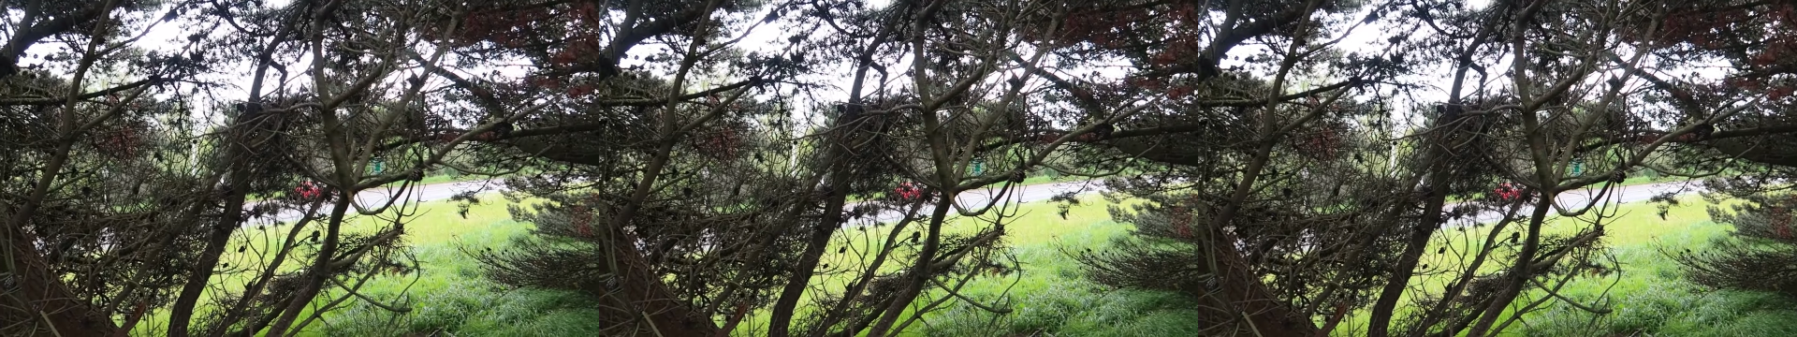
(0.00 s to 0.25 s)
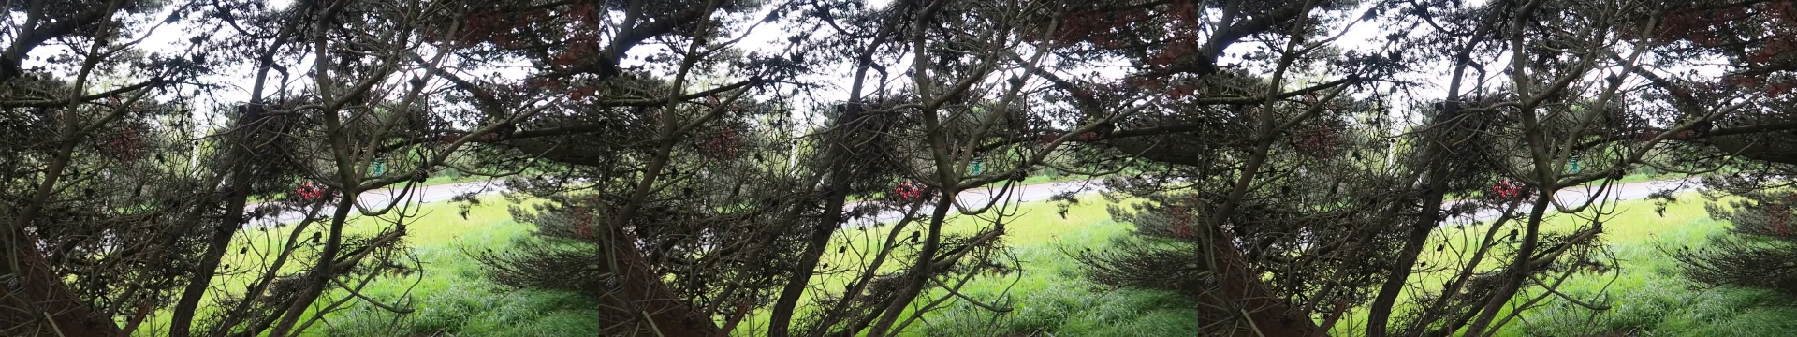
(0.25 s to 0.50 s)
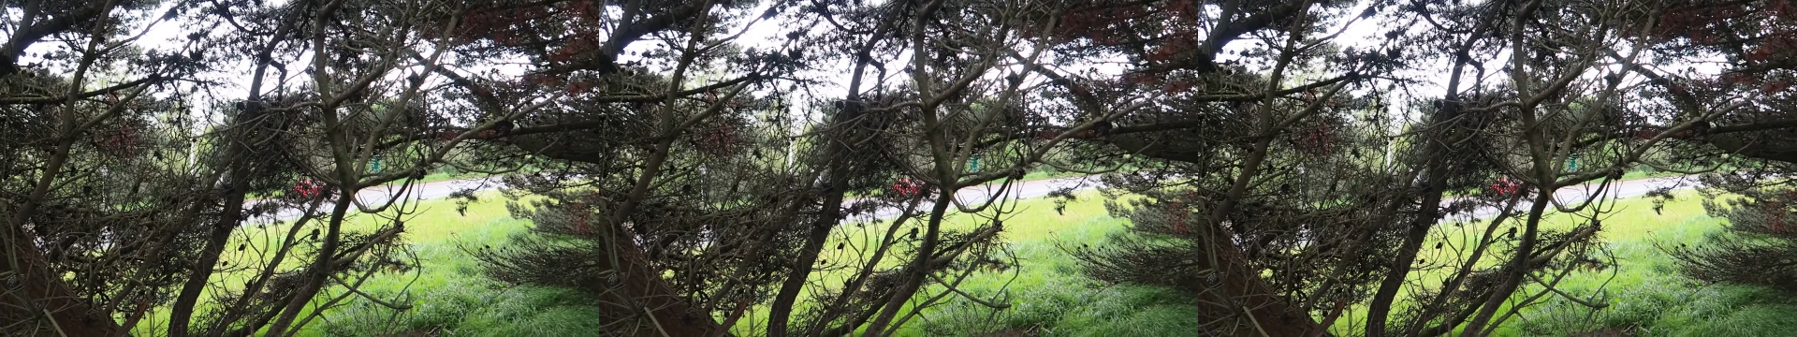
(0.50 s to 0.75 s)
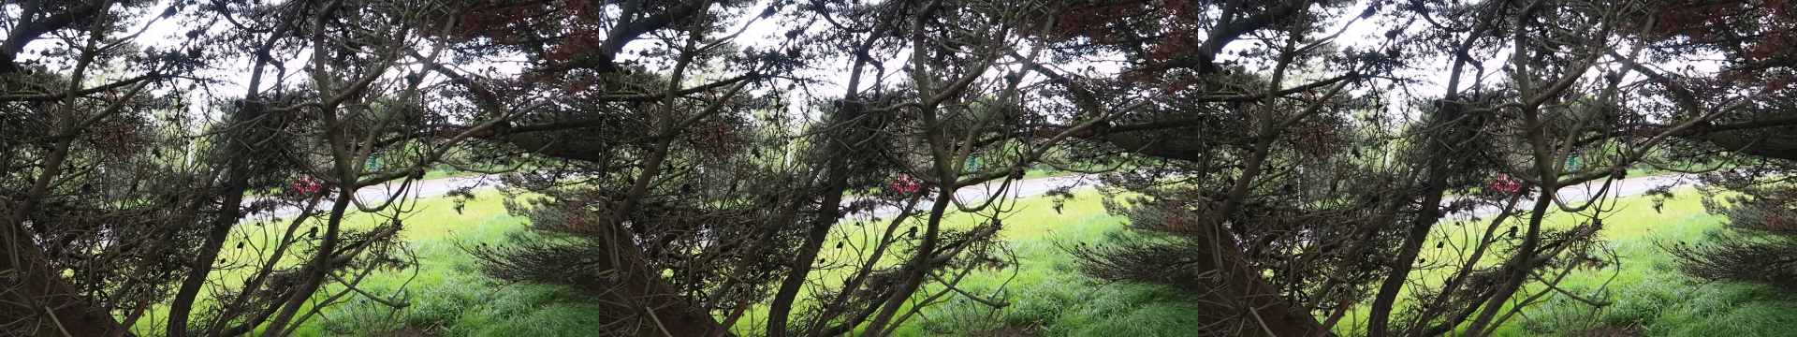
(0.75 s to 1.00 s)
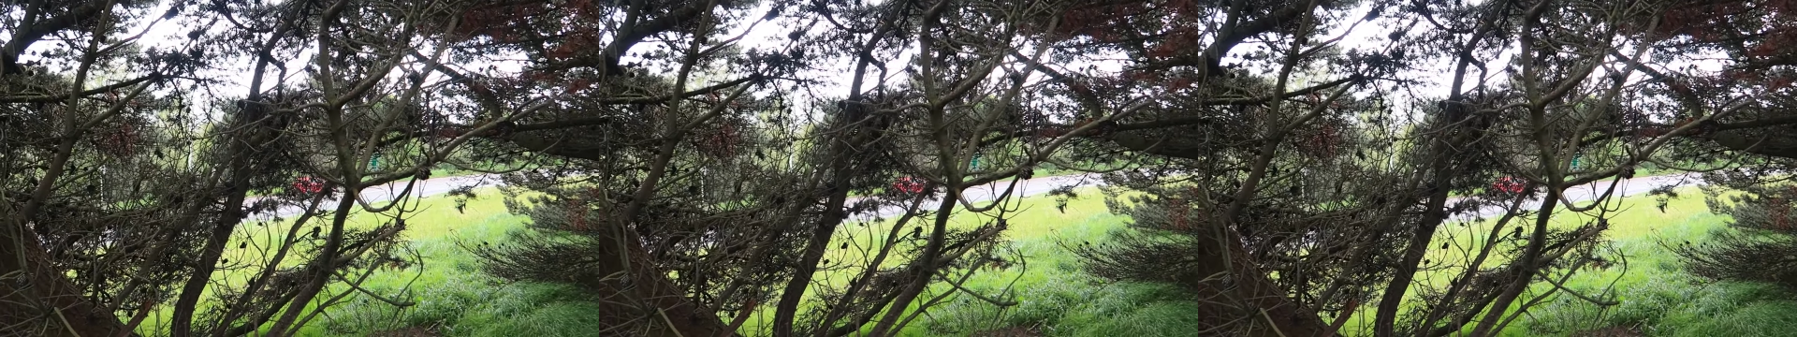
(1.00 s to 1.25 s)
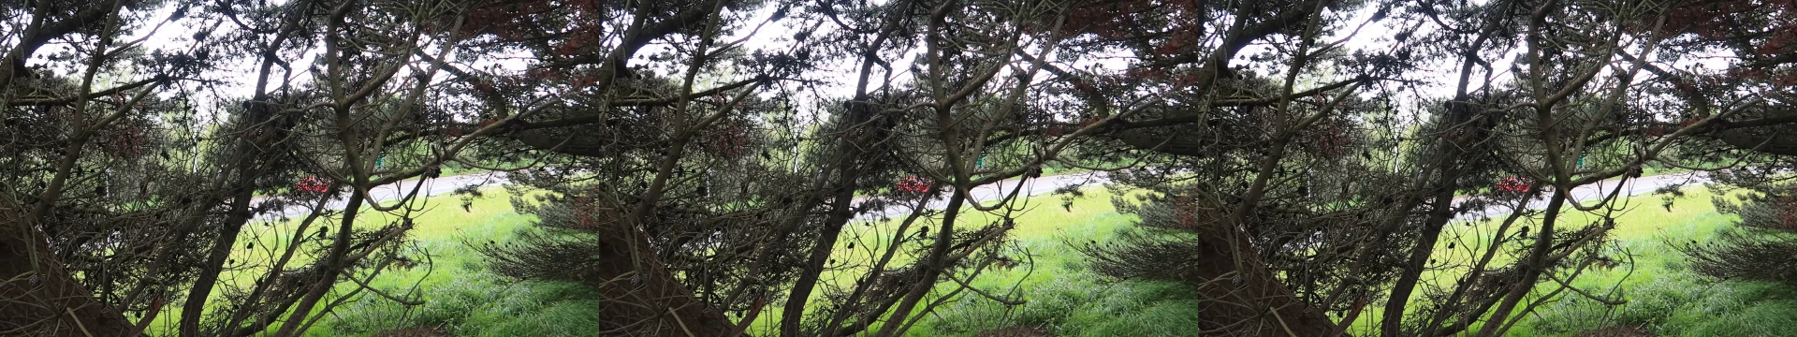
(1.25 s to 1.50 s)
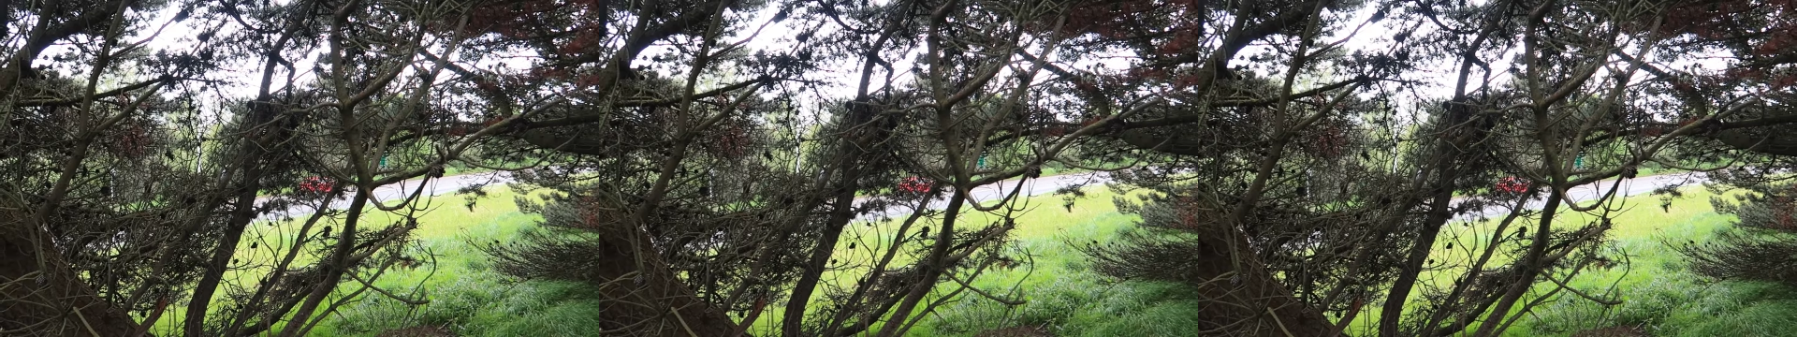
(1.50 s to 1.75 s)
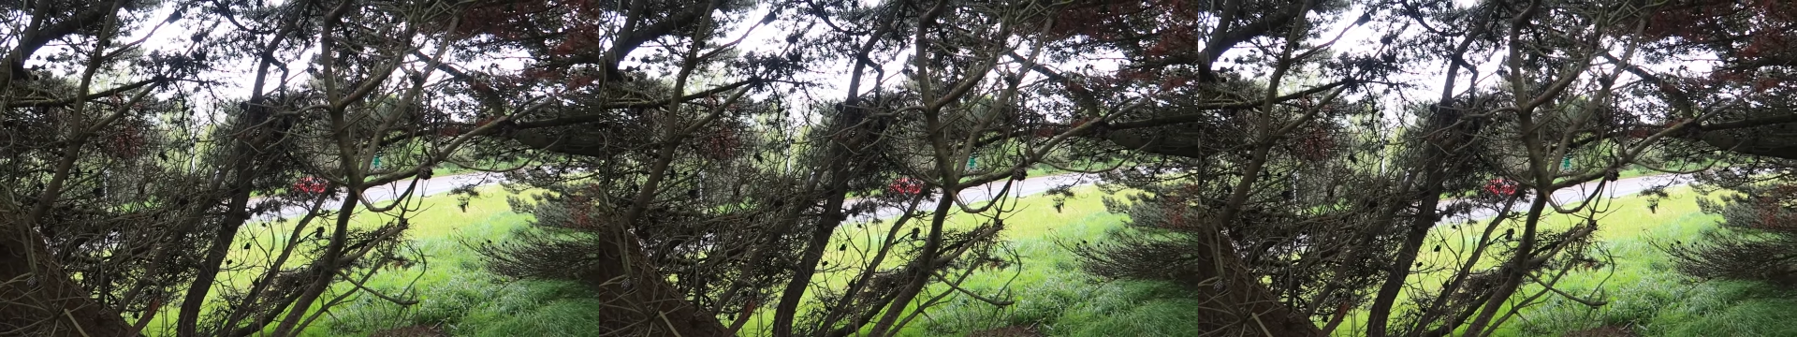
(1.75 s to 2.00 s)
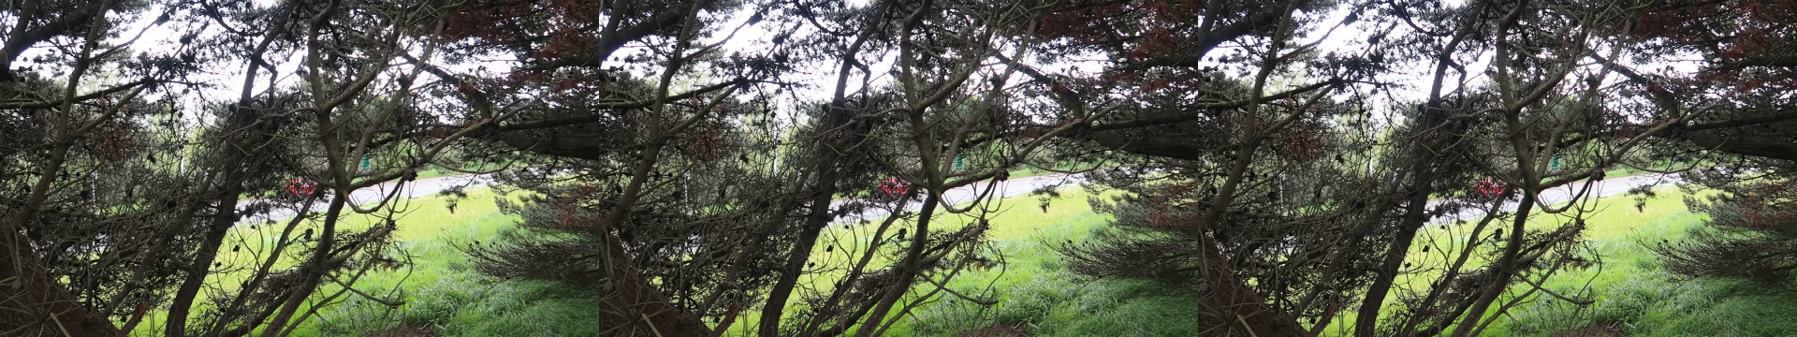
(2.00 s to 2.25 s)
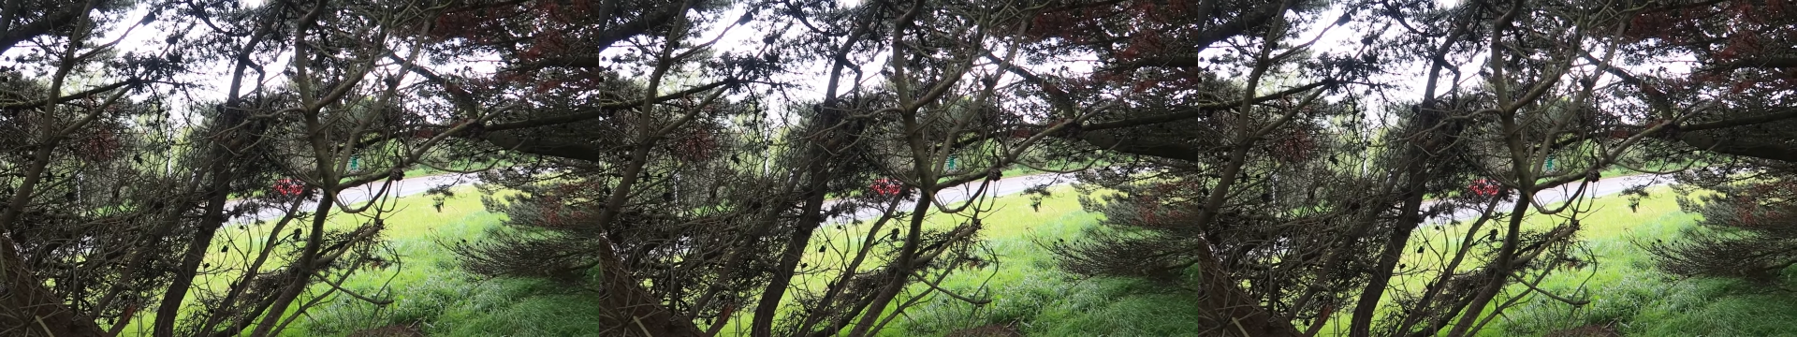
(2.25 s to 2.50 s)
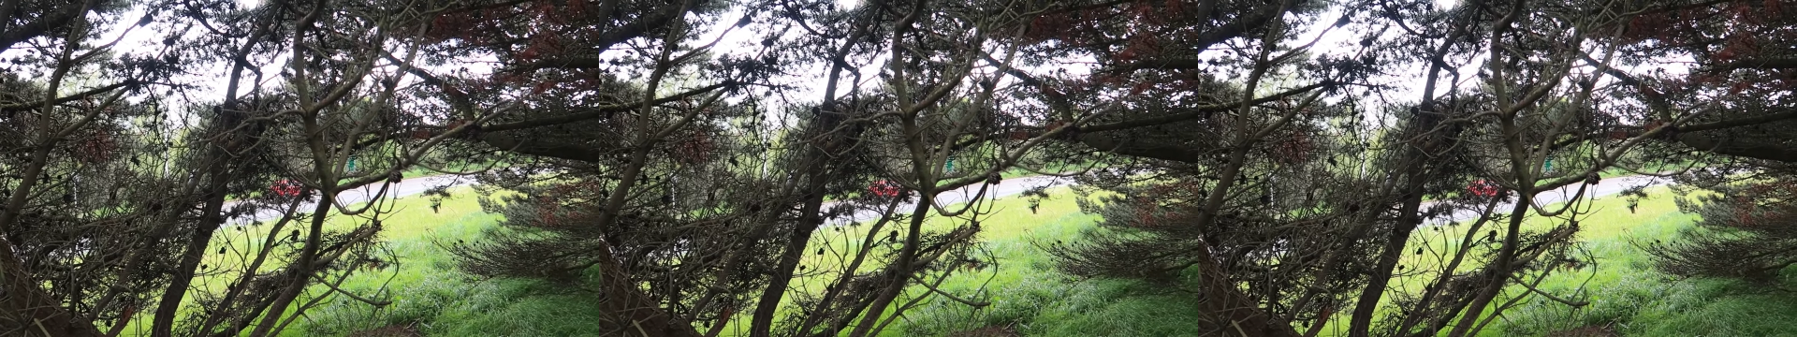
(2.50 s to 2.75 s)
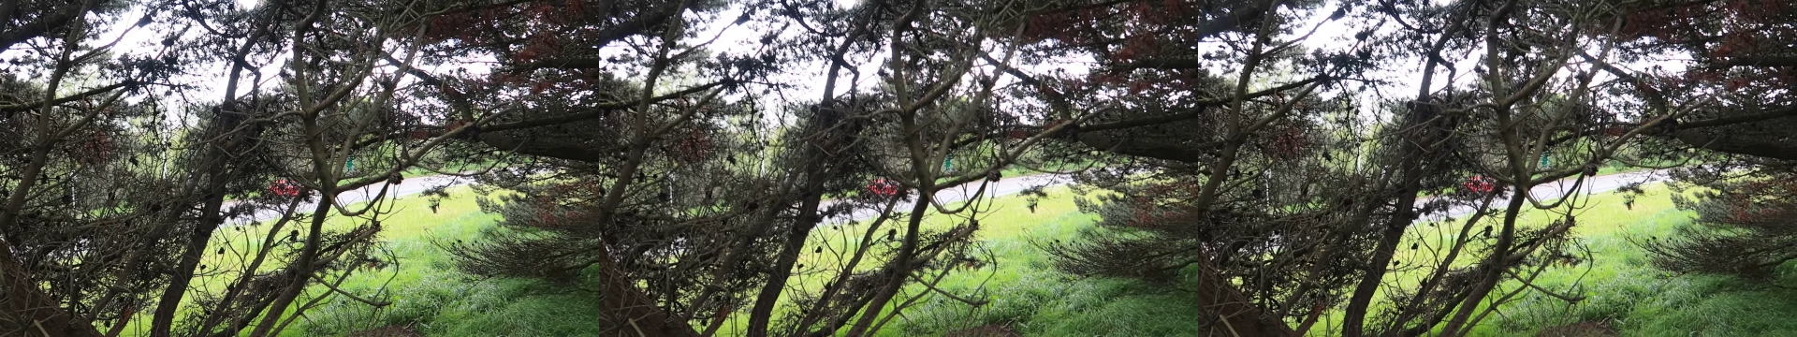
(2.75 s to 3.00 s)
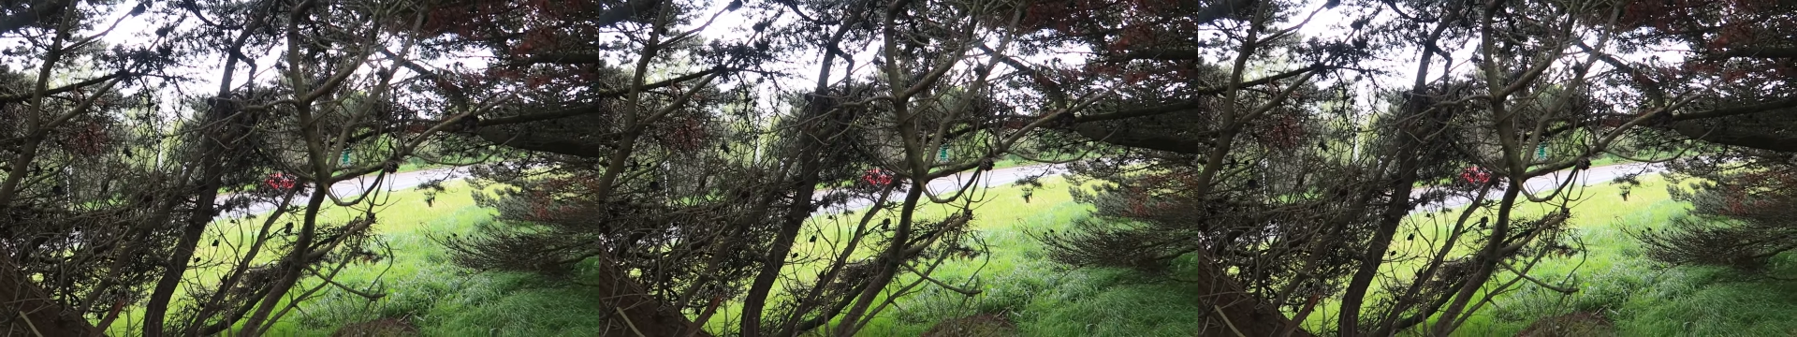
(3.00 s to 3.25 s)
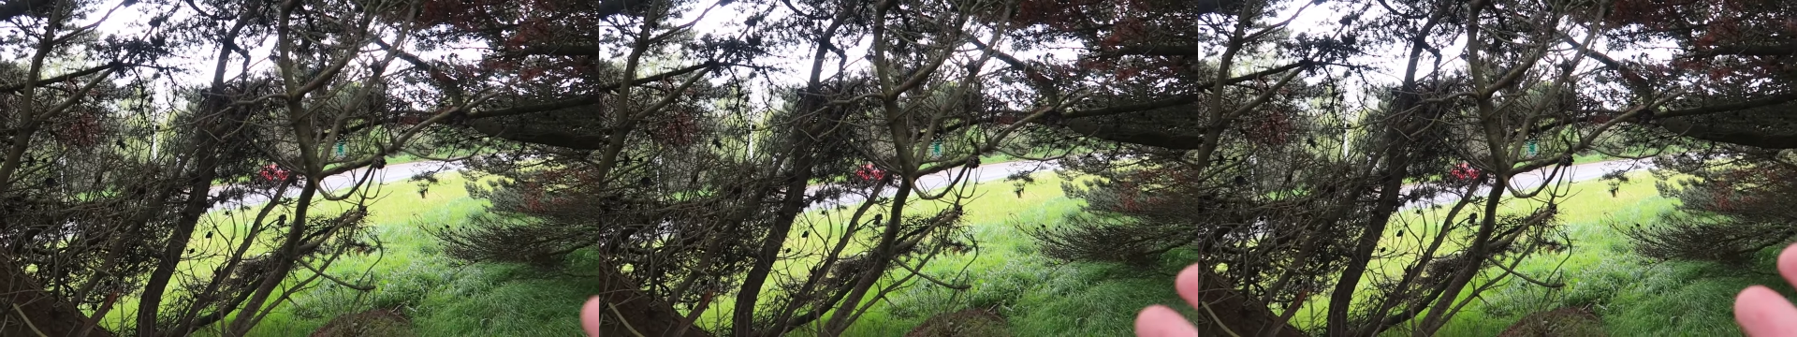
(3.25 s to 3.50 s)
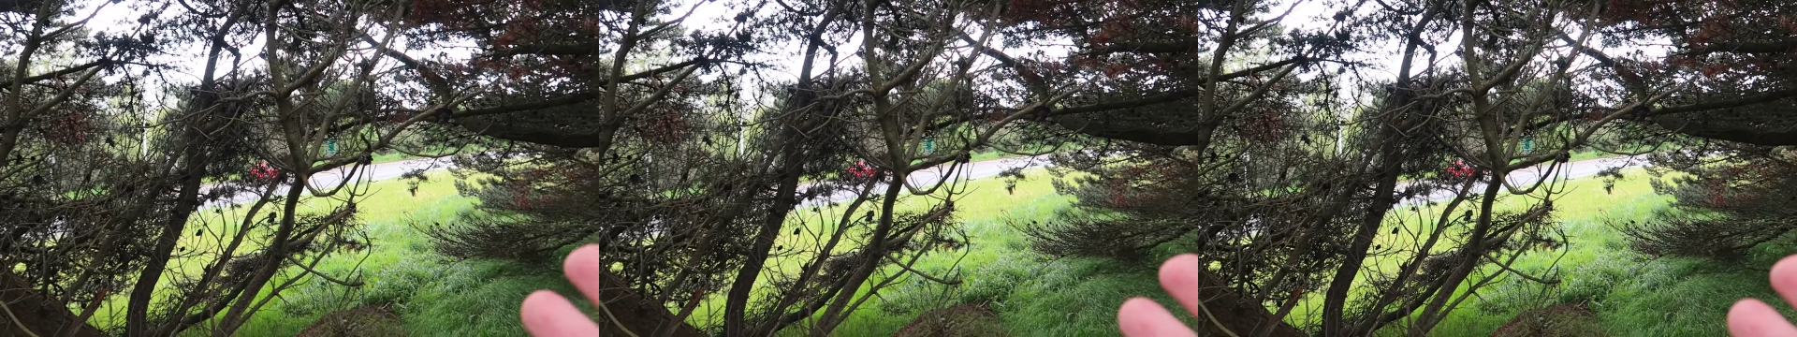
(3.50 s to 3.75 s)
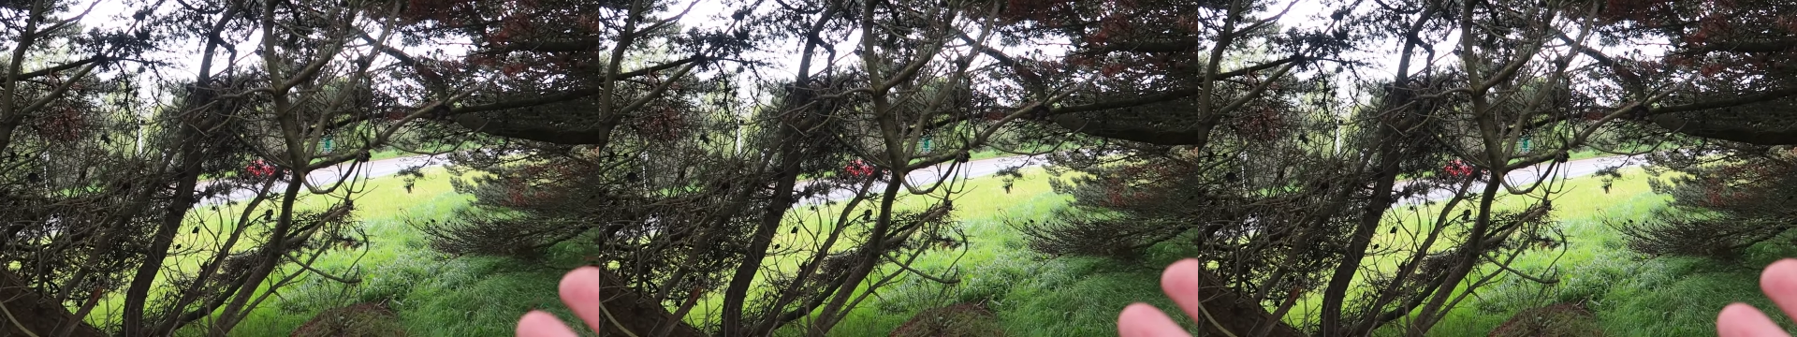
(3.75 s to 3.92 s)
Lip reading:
Nobody's mouth can be seen.